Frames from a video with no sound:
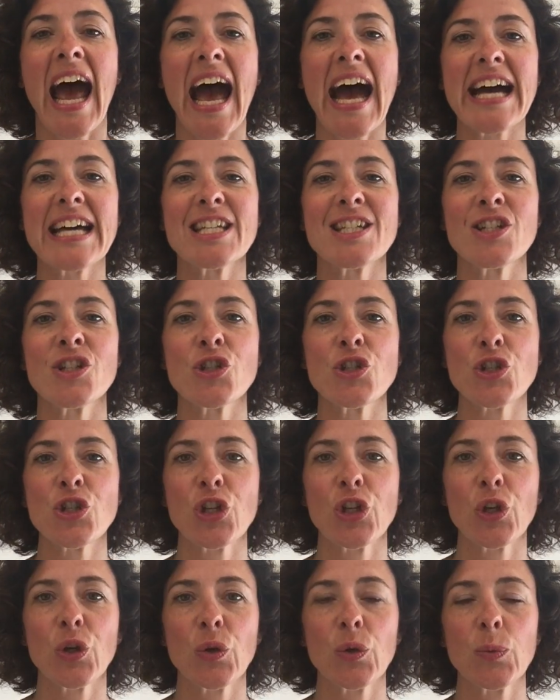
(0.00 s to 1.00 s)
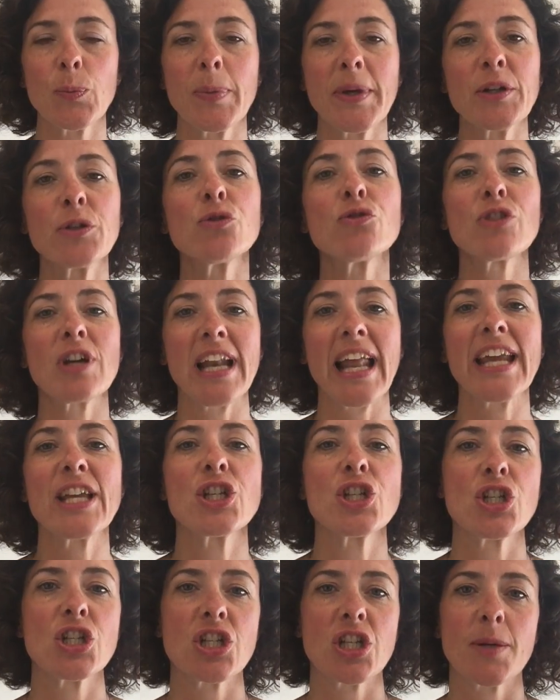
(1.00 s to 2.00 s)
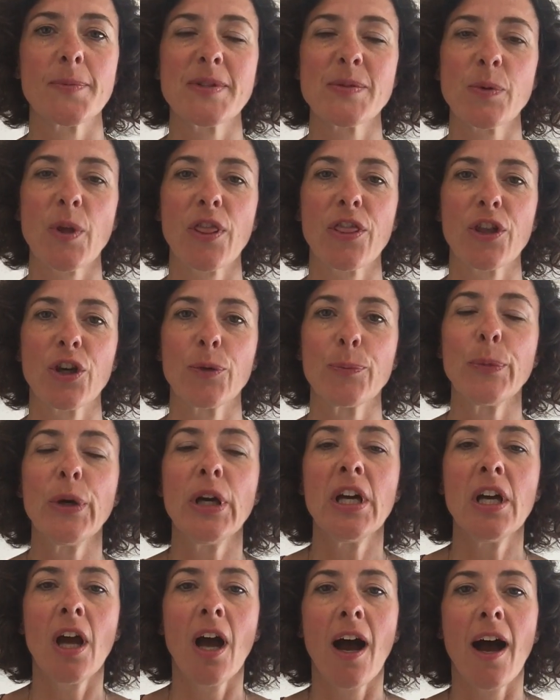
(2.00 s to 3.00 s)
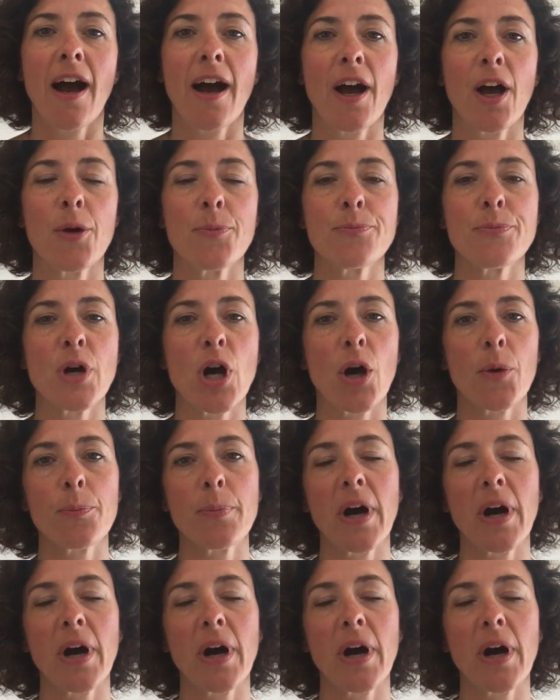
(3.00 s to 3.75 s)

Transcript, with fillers: and to build relationships with them um,